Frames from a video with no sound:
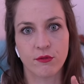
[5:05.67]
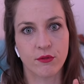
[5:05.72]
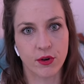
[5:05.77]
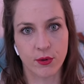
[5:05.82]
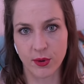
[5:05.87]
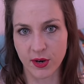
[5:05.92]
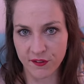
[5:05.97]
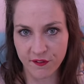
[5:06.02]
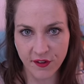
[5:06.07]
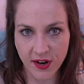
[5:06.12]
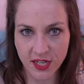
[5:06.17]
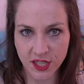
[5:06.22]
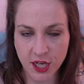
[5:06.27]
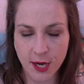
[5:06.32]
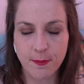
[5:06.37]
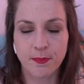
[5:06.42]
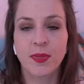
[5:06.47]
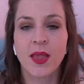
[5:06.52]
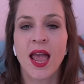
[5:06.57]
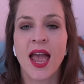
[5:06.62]
ruin a
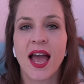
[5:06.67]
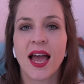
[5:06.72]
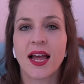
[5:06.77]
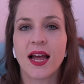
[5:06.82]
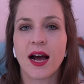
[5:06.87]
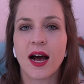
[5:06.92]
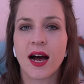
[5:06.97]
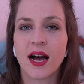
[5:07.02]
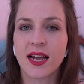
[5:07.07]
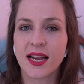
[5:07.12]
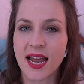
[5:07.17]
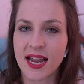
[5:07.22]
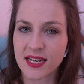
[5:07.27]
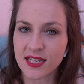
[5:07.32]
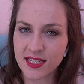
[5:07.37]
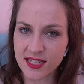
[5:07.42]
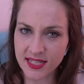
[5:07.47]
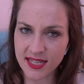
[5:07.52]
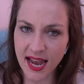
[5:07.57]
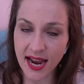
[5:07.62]
friendship. And
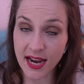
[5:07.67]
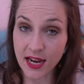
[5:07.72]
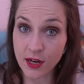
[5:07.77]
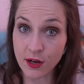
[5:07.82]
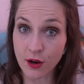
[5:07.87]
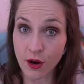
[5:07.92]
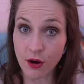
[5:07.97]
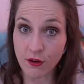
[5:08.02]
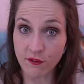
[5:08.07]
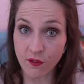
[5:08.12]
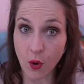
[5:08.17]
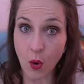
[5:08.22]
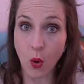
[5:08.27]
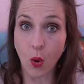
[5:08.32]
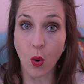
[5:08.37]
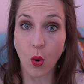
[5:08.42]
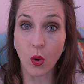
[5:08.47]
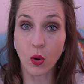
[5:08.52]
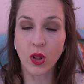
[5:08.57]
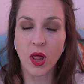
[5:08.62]
second of
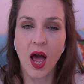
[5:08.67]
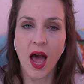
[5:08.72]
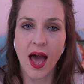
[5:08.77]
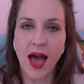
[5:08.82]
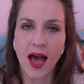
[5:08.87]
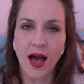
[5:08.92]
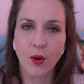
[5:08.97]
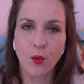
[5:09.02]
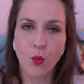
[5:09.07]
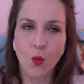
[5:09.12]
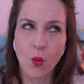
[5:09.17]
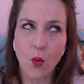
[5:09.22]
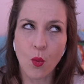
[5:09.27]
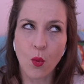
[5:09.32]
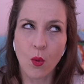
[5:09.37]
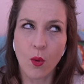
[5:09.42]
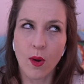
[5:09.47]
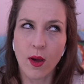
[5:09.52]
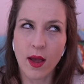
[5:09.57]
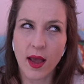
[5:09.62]
all,
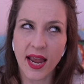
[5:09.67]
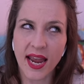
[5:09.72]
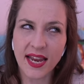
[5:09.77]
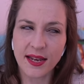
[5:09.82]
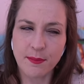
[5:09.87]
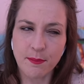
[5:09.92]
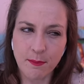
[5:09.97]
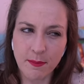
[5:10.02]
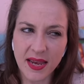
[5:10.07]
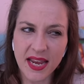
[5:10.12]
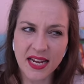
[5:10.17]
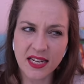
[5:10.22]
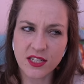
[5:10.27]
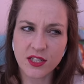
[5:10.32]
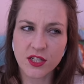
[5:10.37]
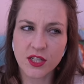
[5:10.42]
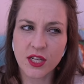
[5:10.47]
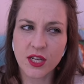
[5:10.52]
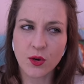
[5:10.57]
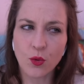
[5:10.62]
it
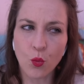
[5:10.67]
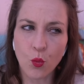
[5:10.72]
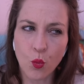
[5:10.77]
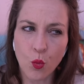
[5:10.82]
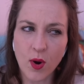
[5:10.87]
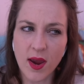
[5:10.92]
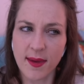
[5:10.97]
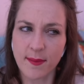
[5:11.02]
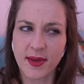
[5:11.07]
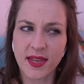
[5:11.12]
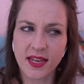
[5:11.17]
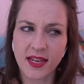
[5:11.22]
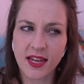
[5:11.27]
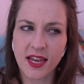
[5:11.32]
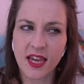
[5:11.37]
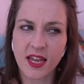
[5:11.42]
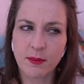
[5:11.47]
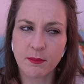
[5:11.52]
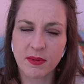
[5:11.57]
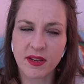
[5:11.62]
means that women
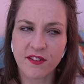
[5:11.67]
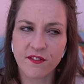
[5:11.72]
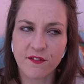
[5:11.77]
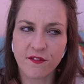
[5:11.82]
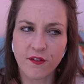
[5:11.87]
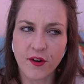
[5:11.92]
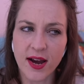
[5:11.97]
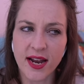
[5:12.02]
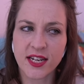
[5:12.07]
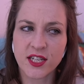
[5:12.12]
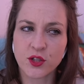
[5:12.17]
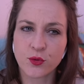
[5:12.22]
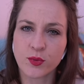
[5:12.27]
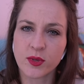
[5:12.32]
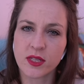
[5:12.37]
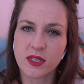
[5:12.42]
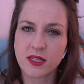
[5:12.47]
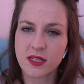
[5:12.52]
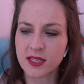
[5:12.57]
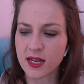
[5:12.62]
can be friends
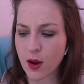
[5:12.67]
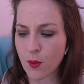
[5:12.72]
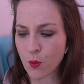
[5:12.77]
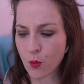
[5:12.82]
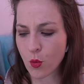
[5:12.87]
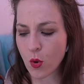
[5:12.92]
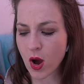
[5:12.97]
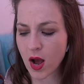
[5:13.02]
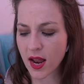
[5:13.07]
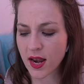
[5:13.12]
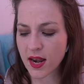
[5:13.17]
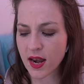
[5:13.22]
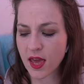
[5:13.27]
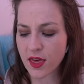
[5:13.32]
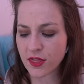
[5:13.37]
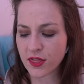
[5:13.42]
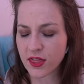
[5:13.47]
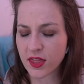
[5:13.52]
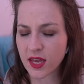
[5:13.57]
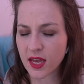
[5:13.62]
with someone
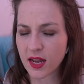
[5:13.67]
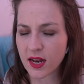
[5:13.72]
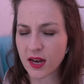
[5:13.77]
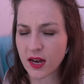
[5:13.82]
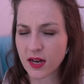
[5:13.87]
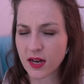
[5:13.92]
that